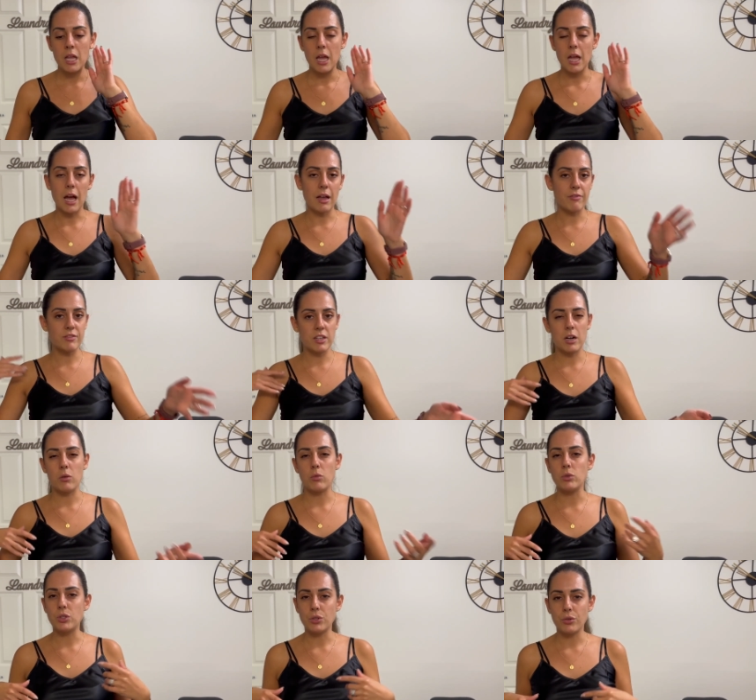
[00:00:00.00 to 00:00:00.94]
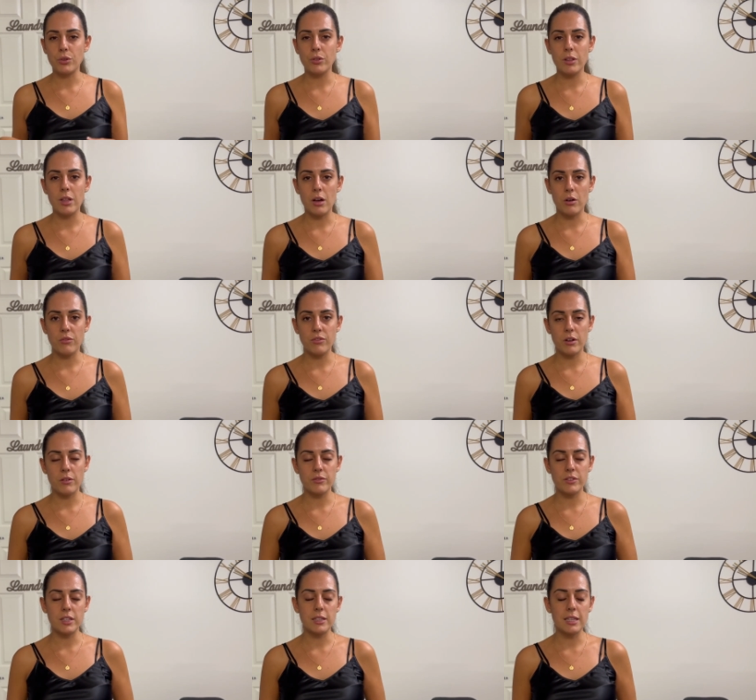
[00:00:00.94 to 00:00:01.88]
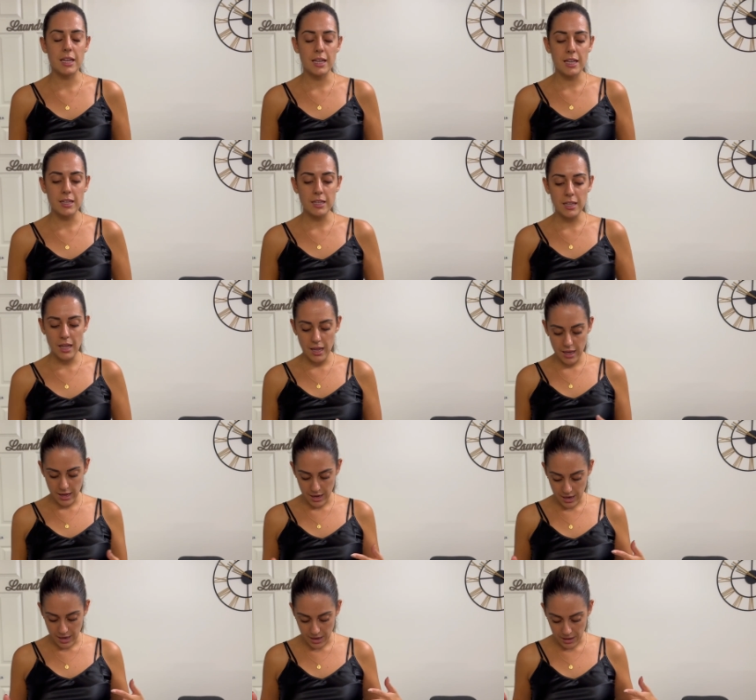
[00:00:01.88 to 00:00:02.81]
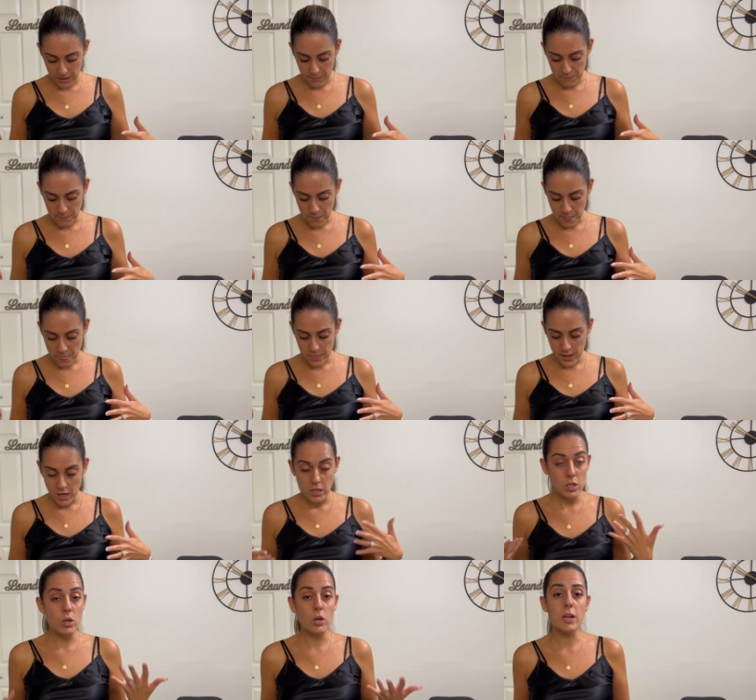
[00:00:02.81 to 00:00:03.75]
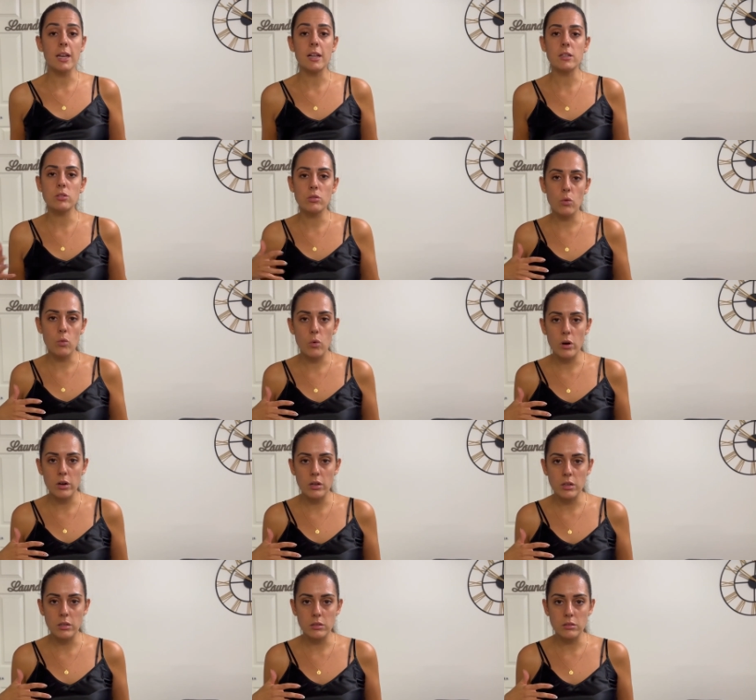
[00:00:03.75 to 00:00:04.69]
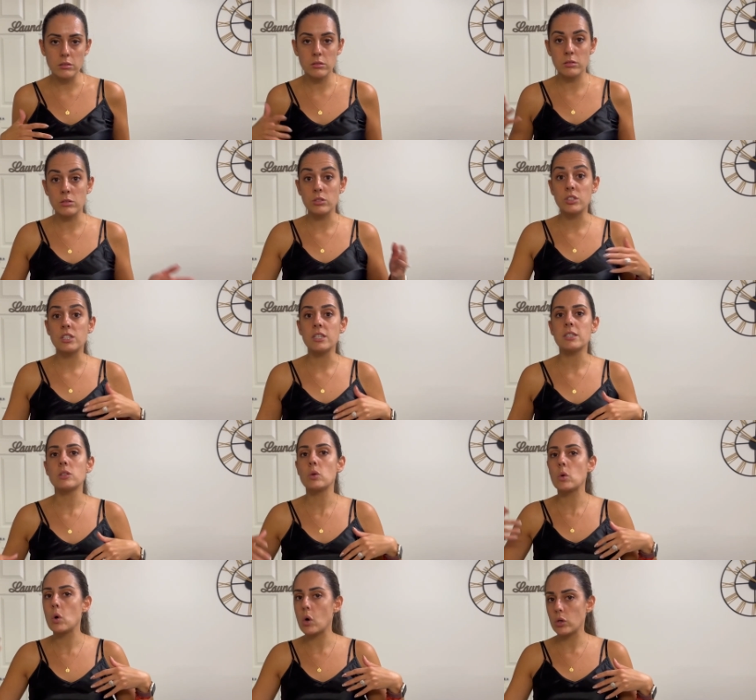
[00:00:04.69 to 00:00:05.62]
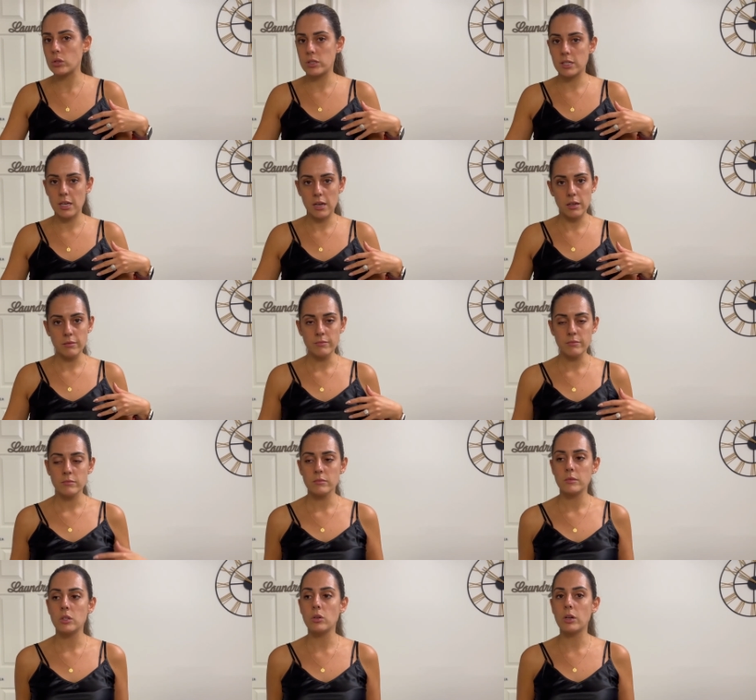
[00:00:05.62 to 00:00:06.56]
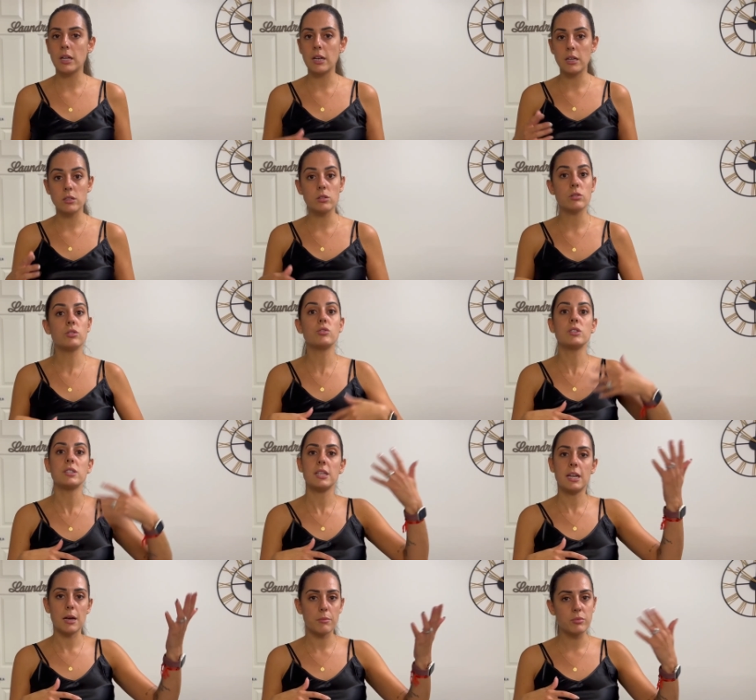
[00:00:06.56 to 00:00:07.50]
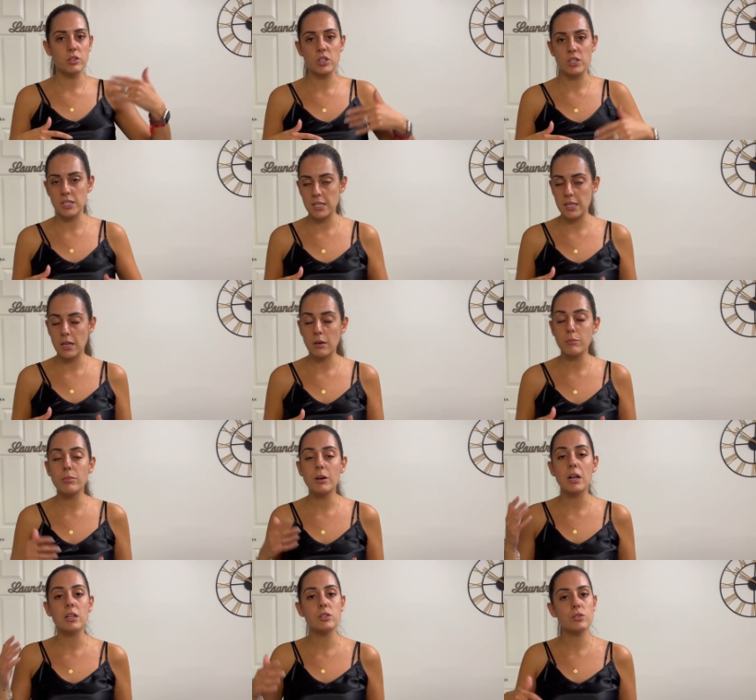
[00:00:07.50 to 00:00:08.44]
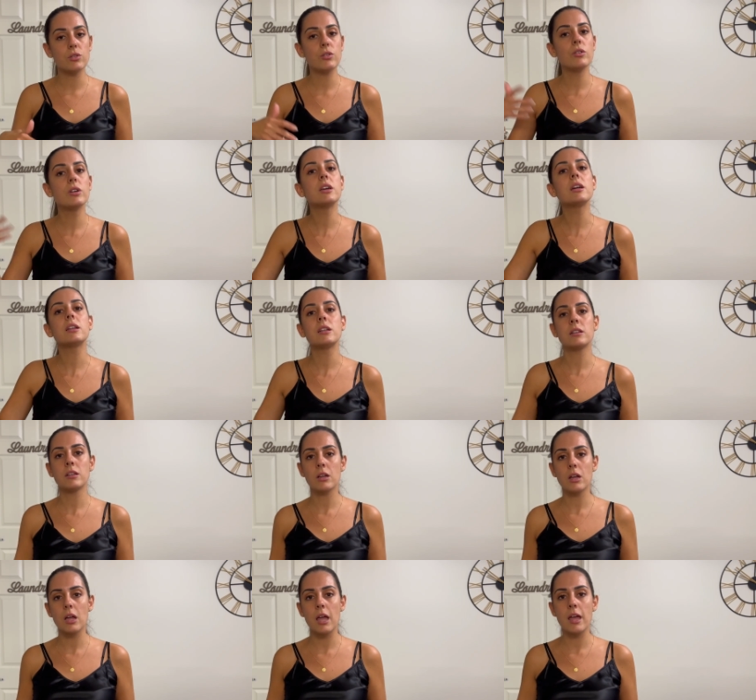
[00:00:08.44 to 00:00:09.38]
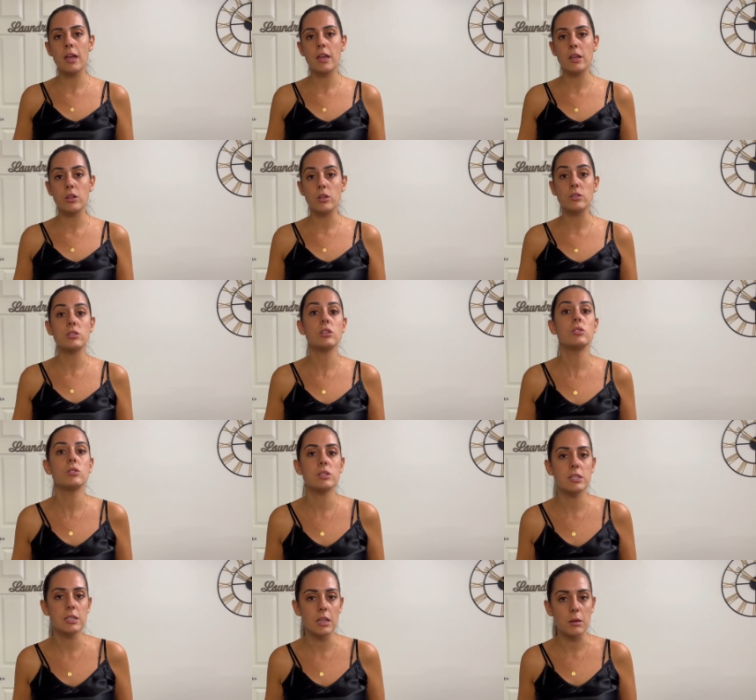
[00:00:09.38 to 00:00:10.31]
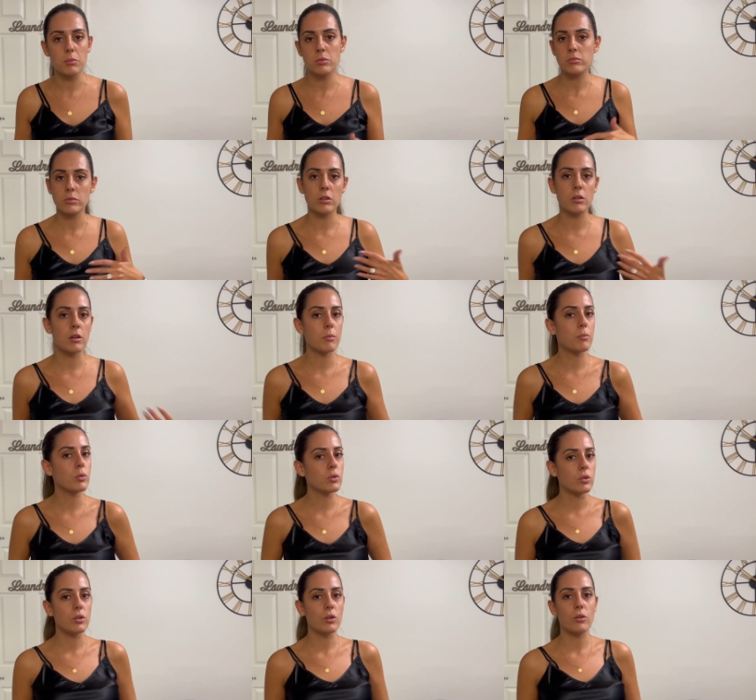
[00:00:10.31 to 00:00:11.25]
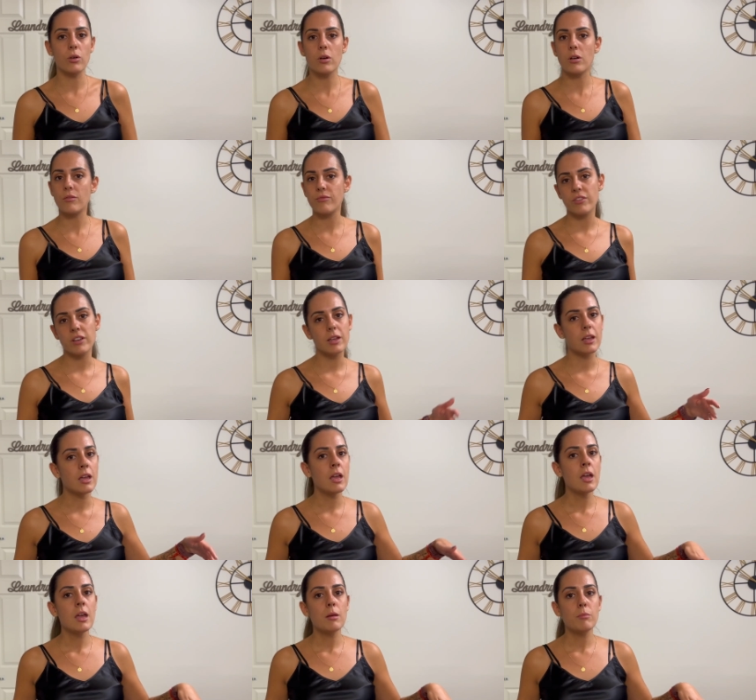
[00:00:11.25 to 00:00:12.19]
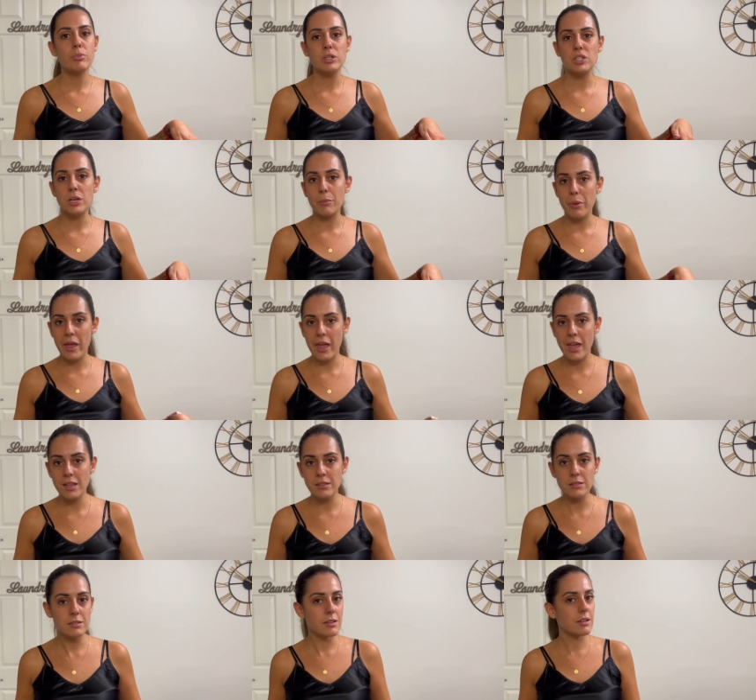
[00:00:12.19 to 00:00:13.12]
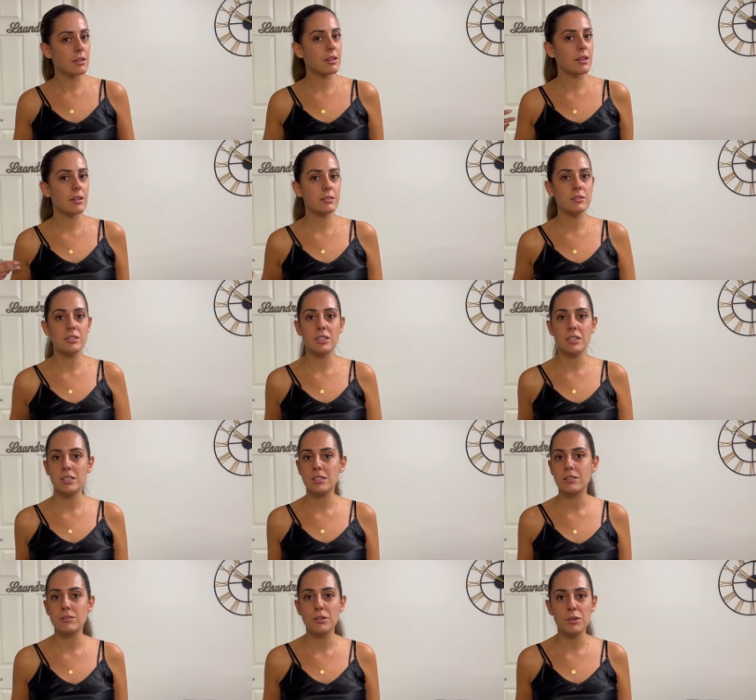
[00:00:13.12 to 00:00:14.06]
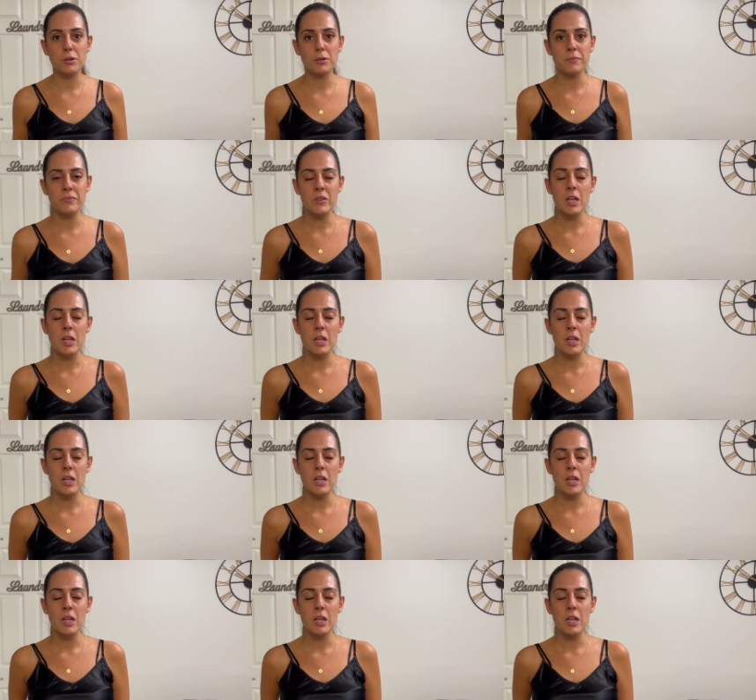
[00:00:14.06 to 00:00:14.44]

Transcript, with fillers: after i will show you the outfit of the day and you can also wear it not just to go outside you can also dress it up, dress it down, but so you can uh, use it to sleep. You can put your comfy PJ pants and then just, you know,